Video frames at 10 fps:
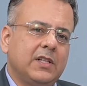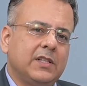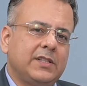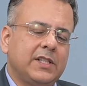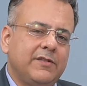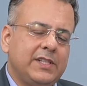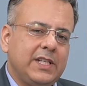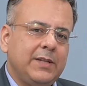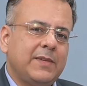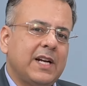service
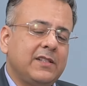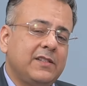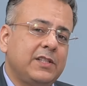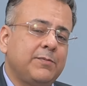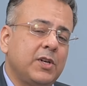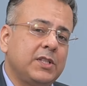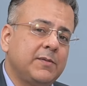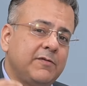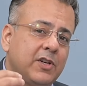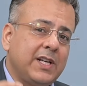team that is
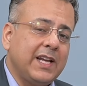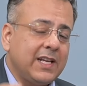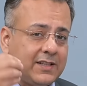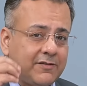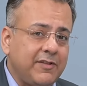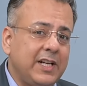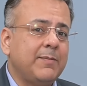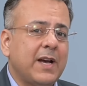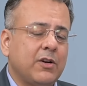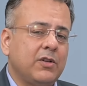responsible for taking the
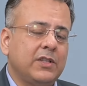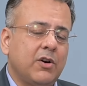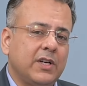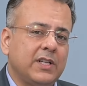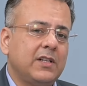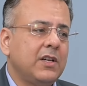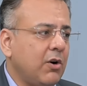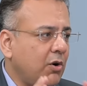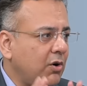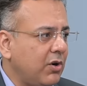feedback on the order,
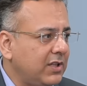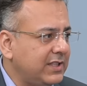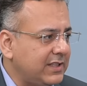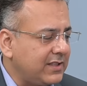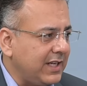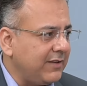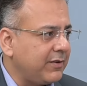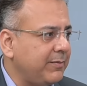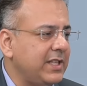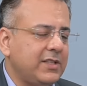all this
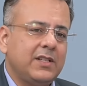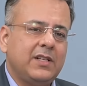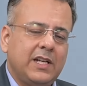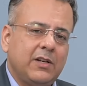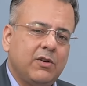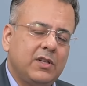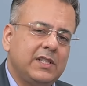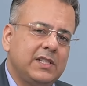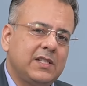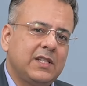information and all
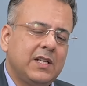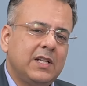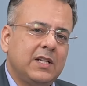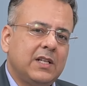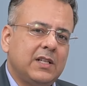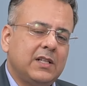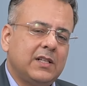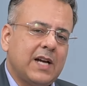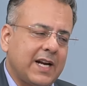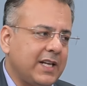this
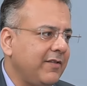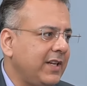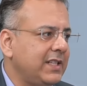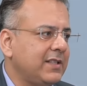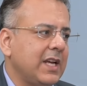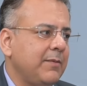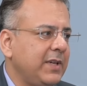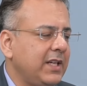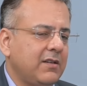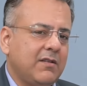activities can
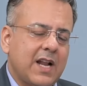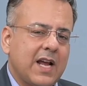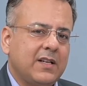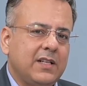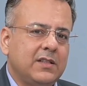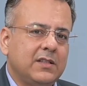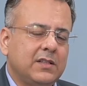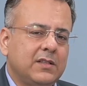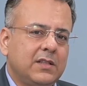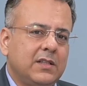be tracked in
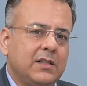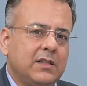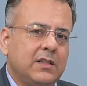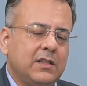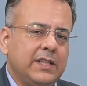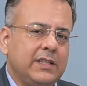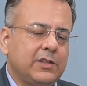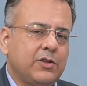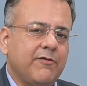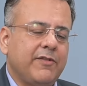the
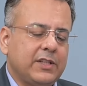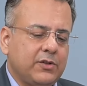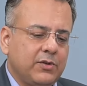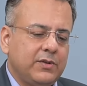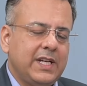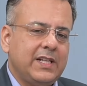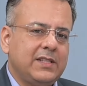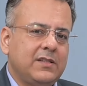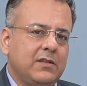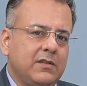software. So there
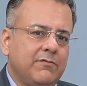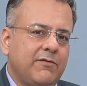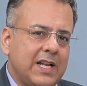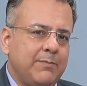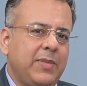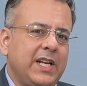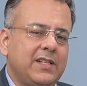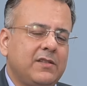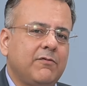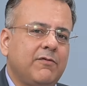is one
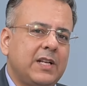place